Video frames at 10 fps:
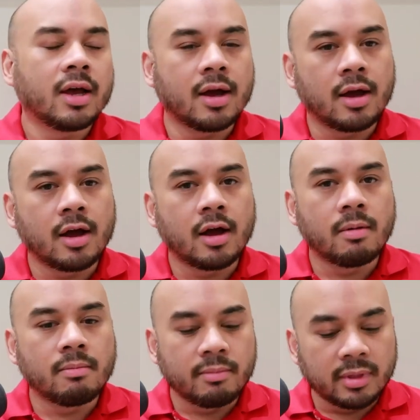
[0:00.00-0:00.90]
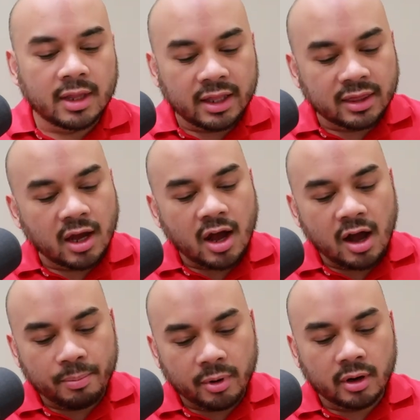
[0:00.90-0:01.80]
Not the
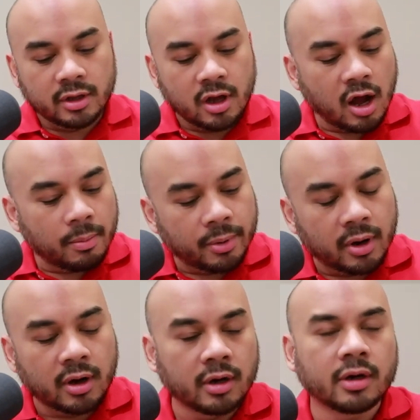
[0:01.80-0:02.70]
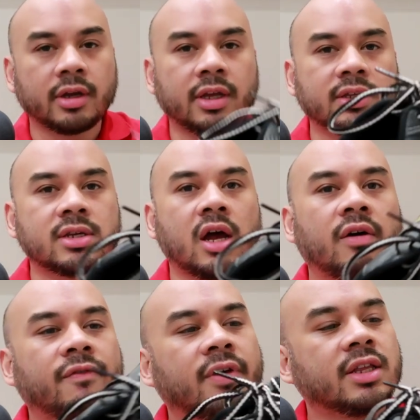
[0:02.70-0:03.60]
upper. The upper
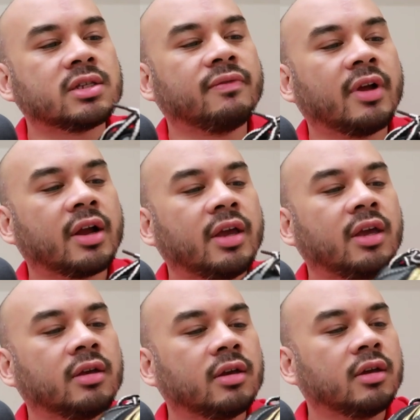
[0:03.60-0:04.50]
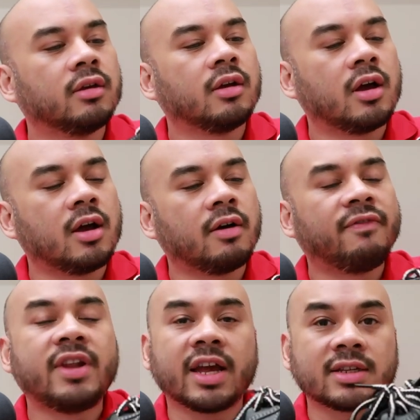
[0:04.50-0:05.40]
itself, it's very
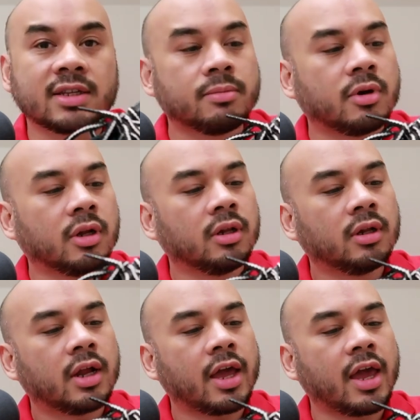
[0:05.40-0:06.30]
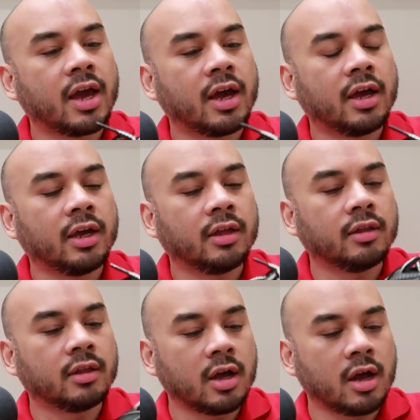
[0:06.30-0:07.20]
flexible.
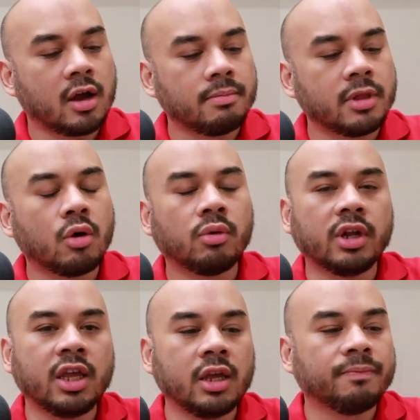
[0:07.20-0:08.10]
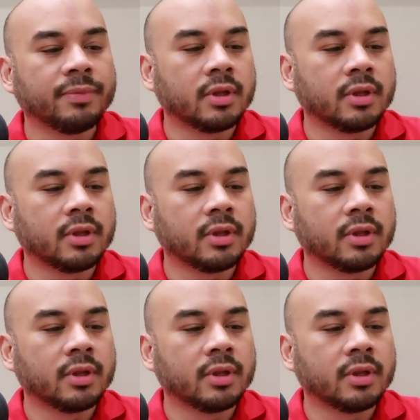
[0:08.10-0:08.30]
And the only